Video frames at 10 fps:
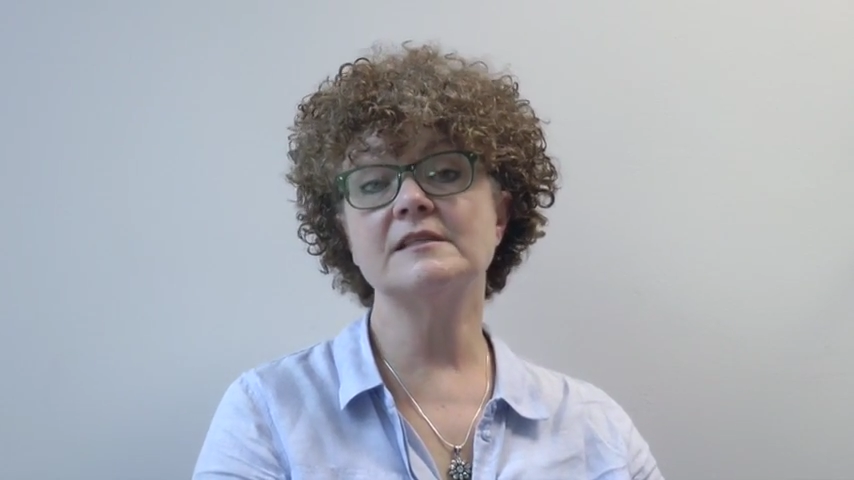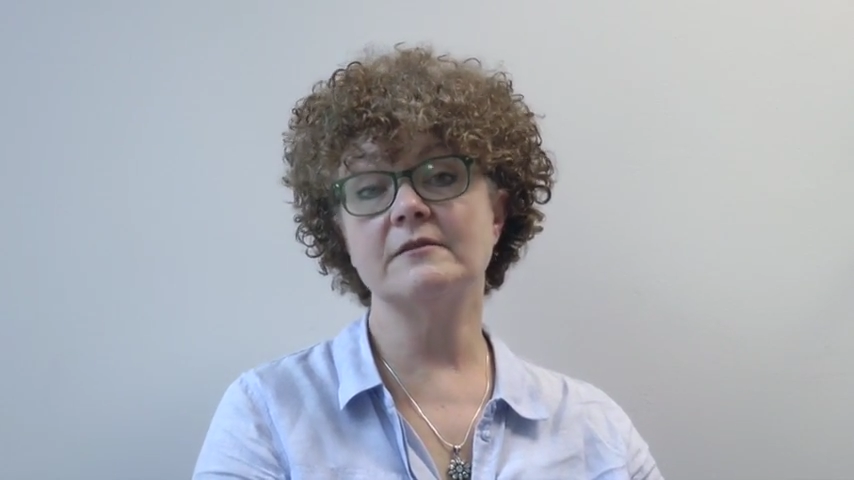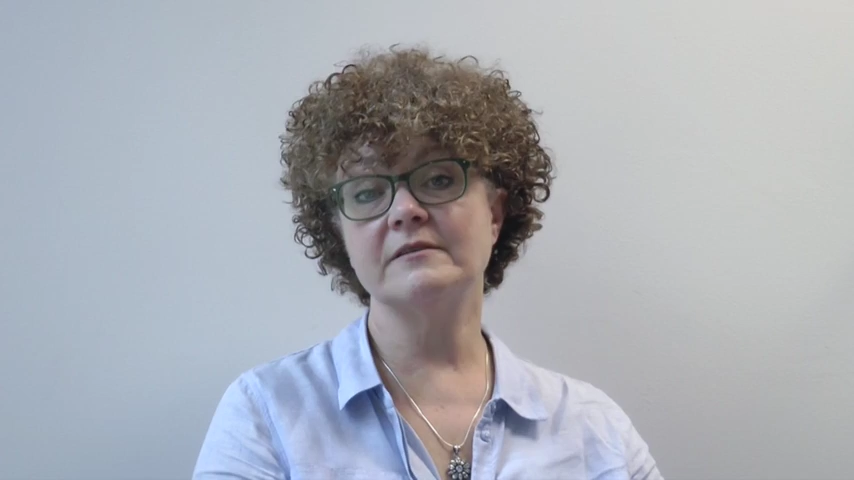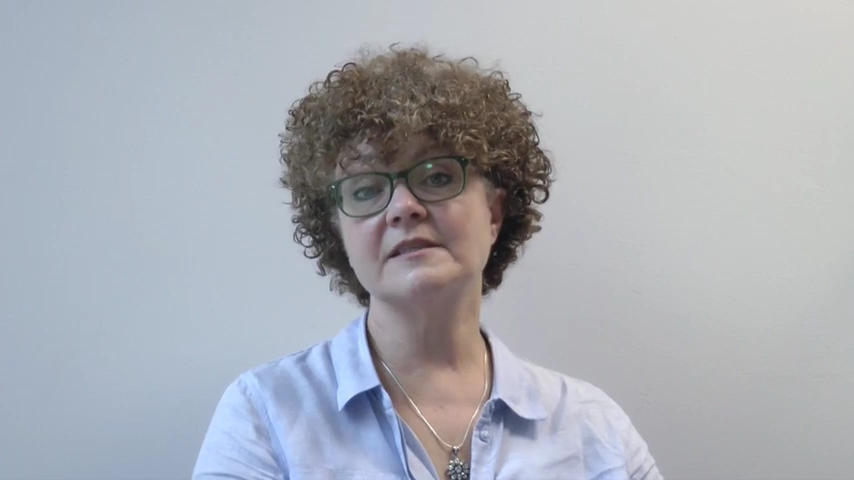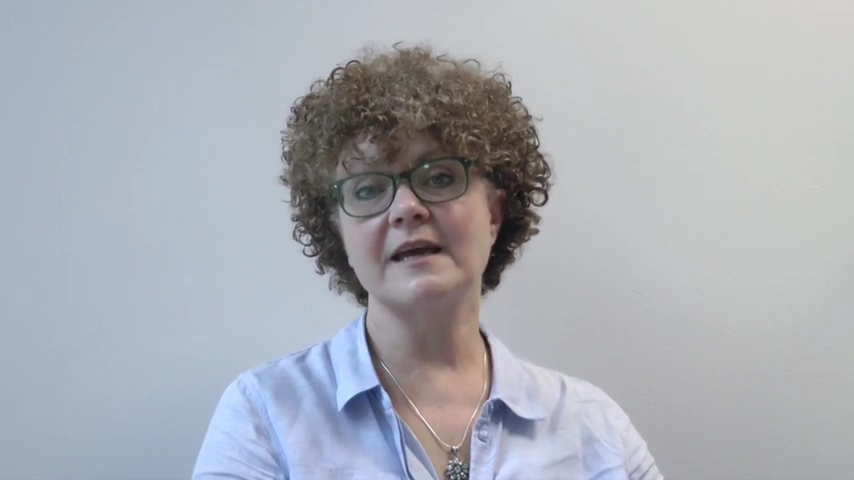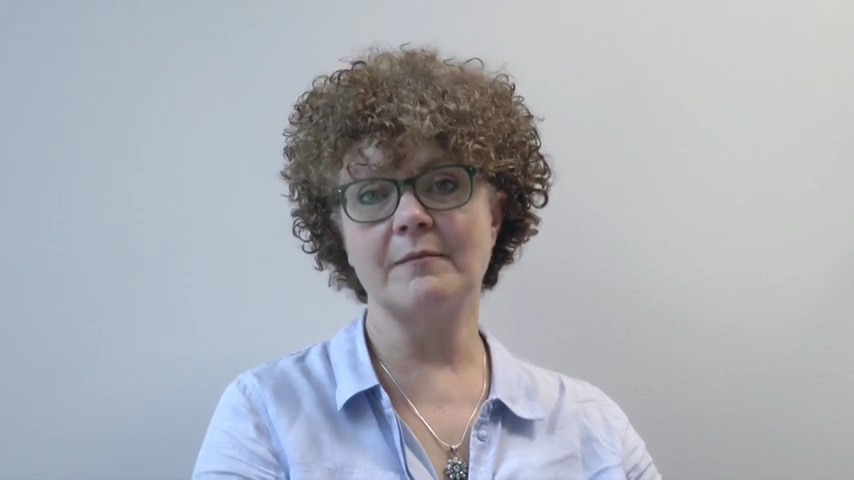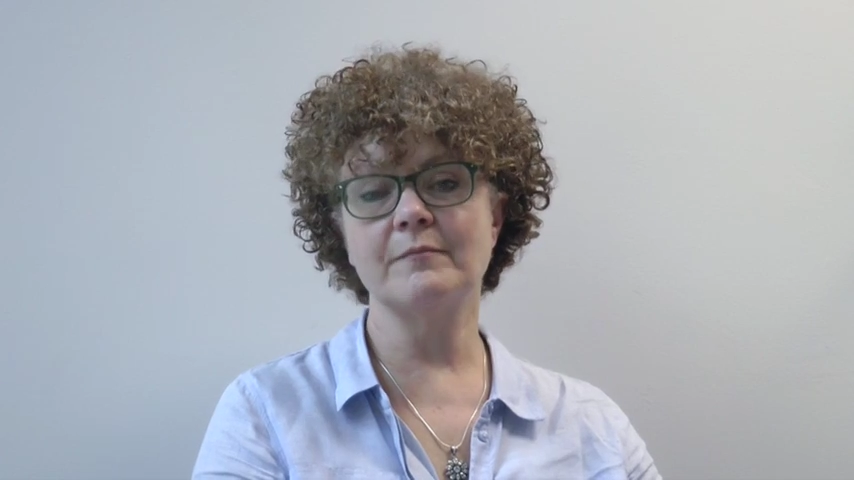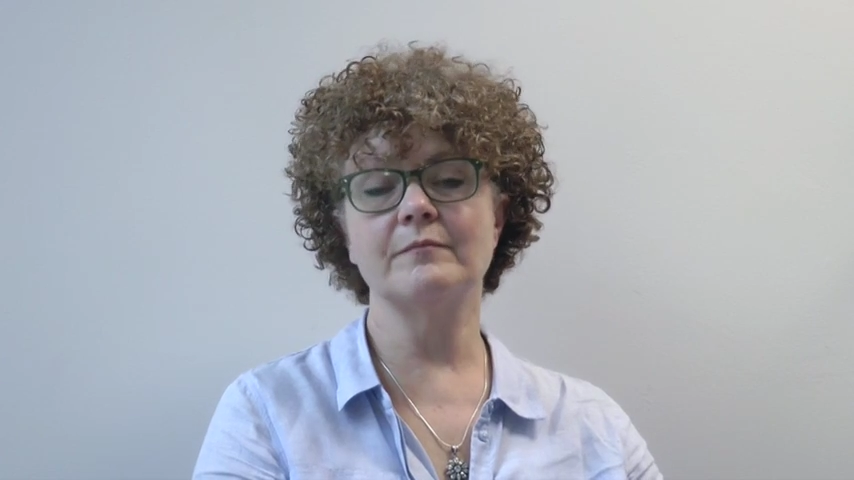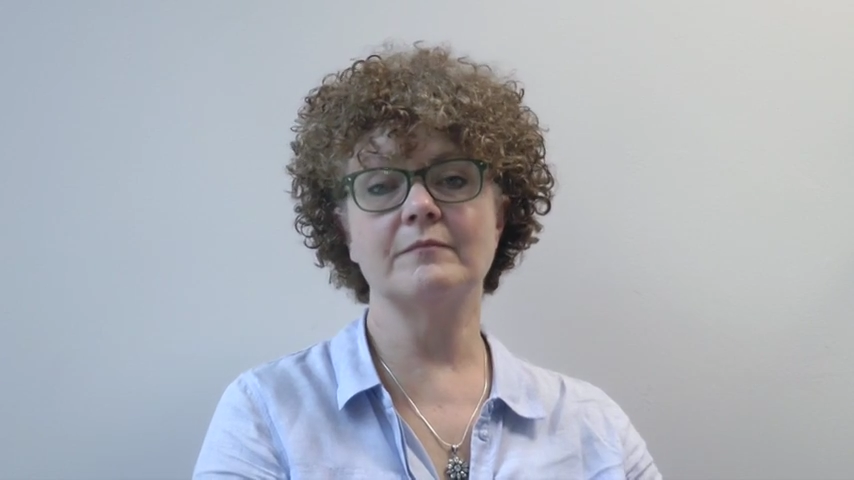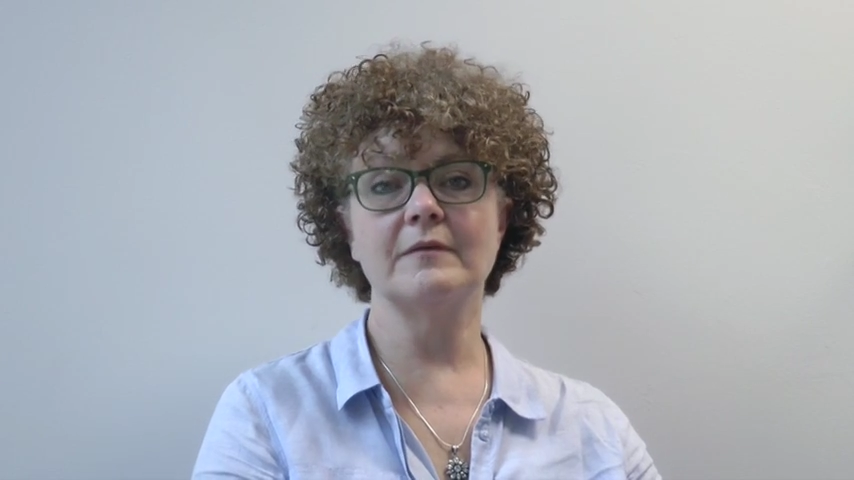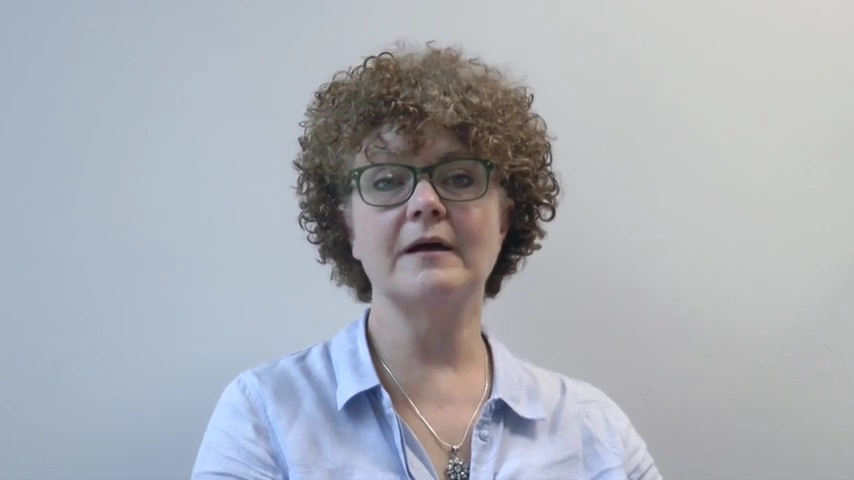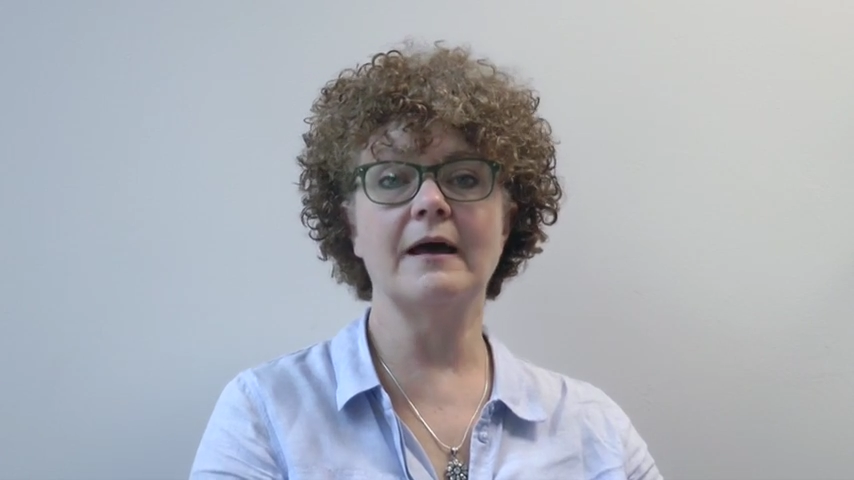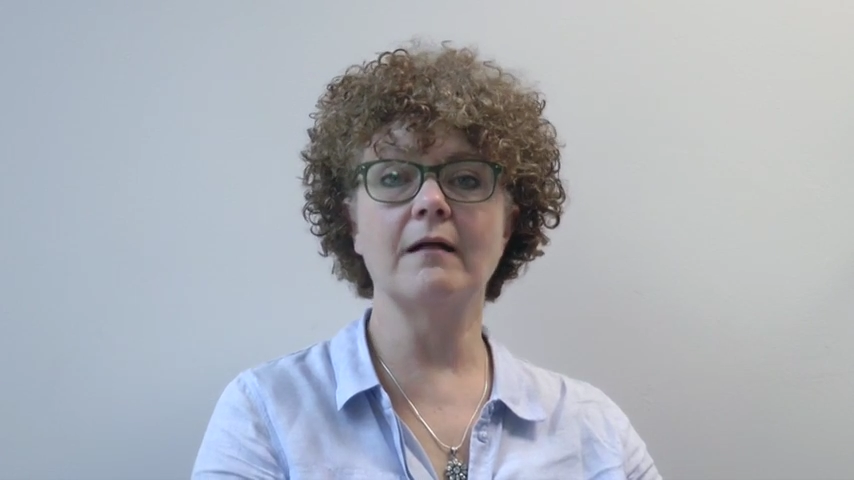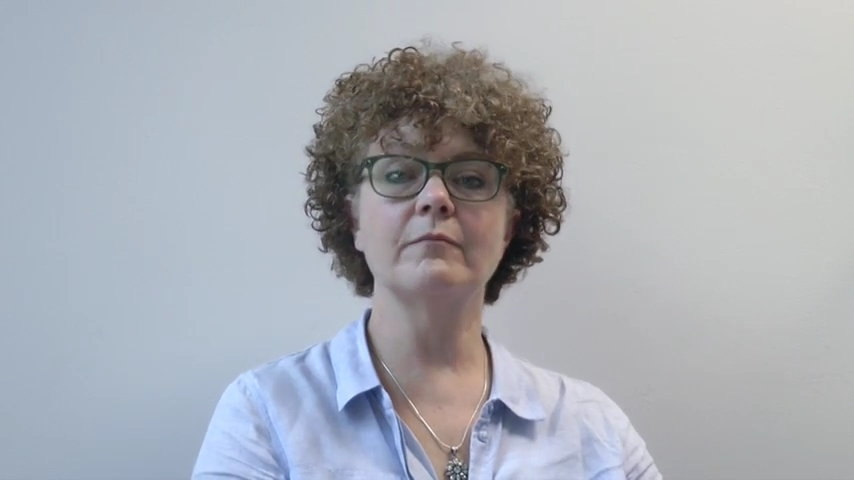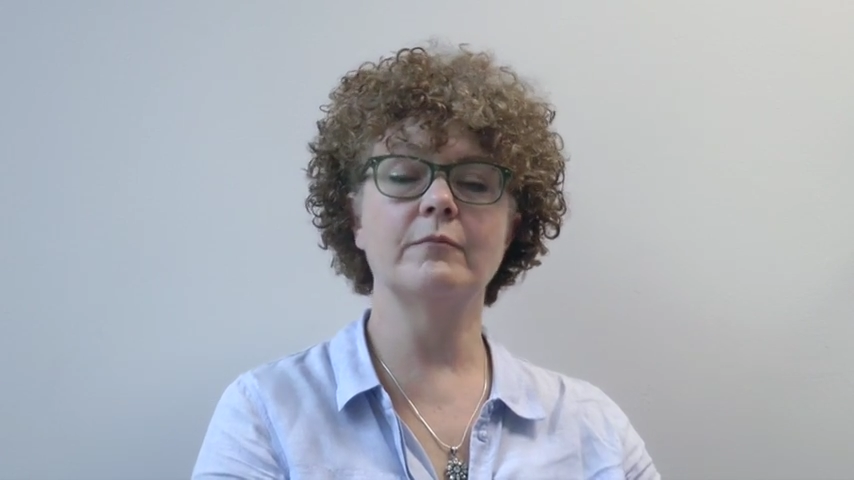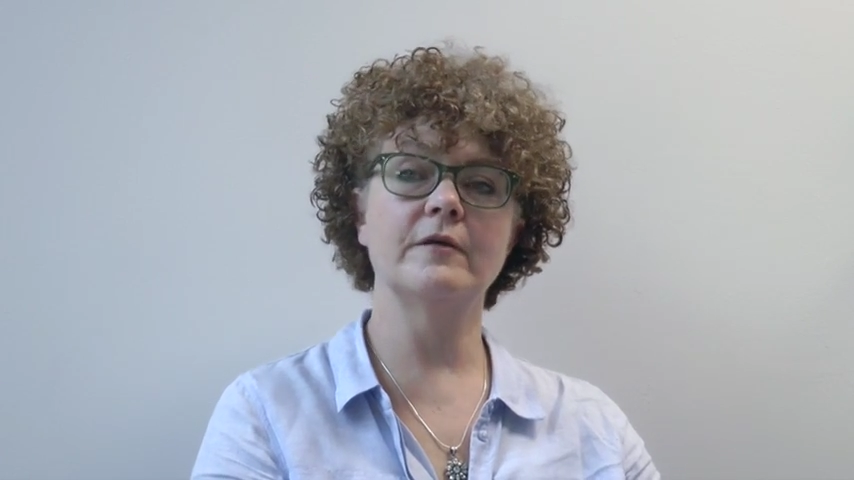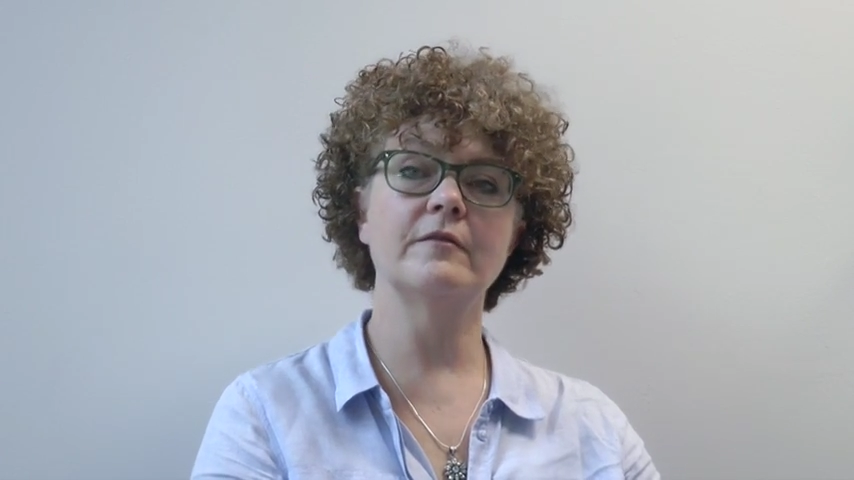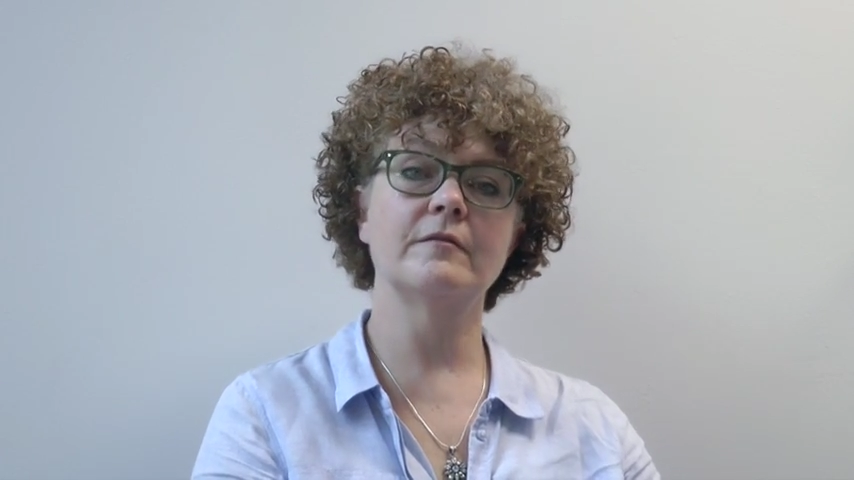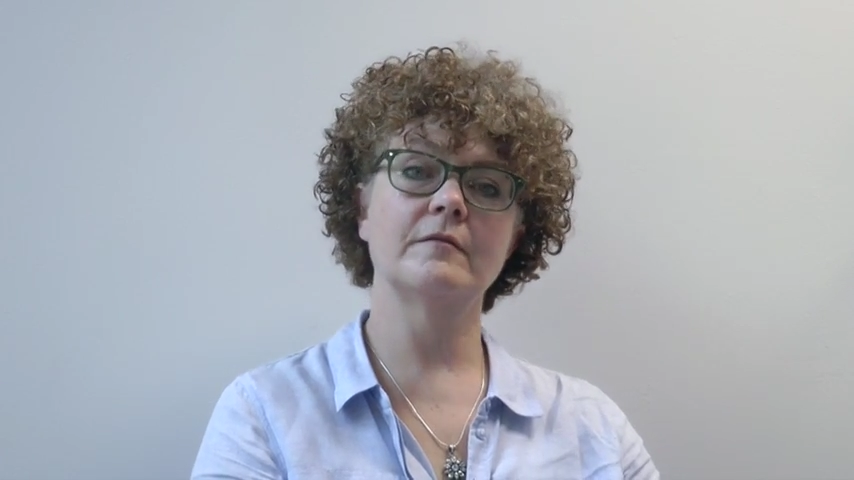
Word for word: Service can help with